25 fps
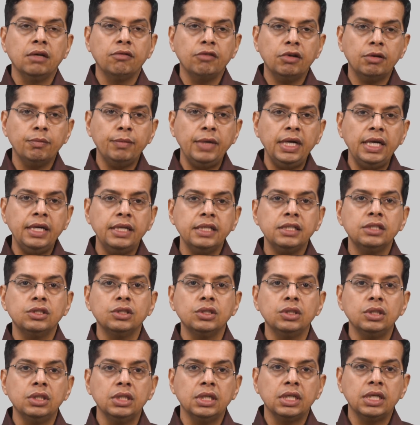The government
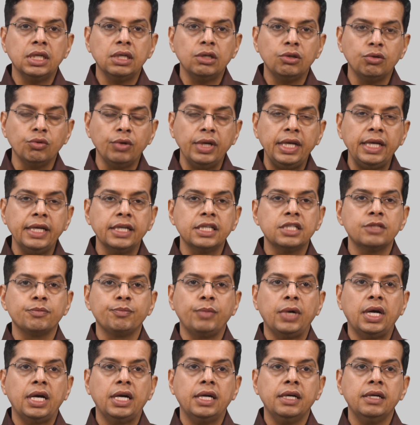is doing
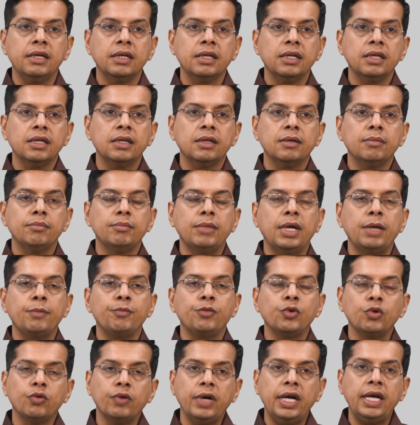its part
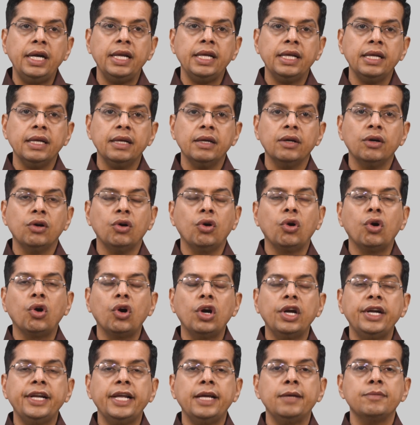by providing
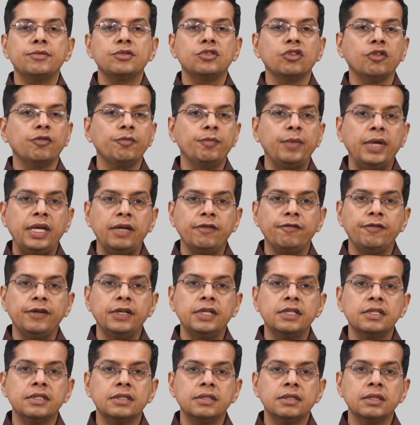all types of
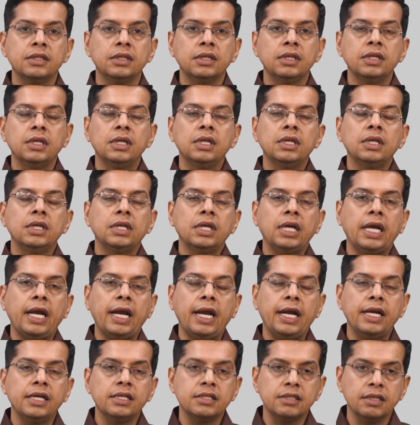benefits
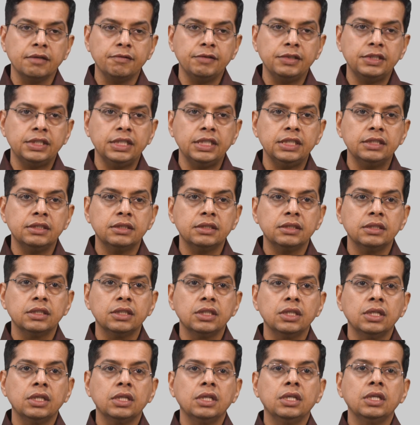and
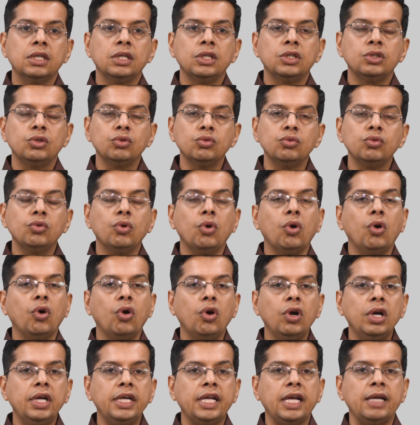services
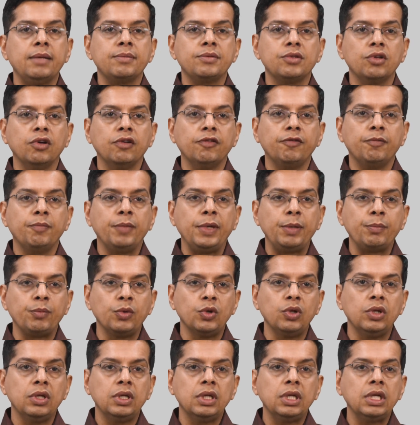to all types of
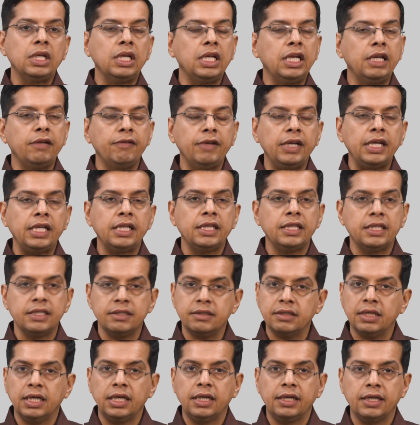people living
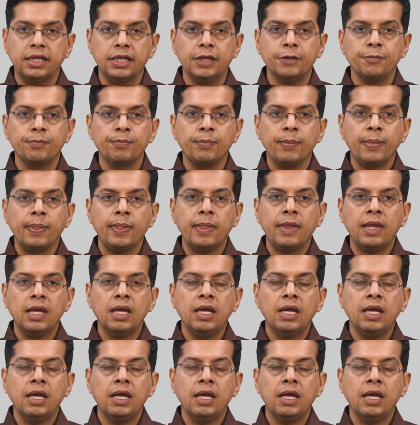in this country,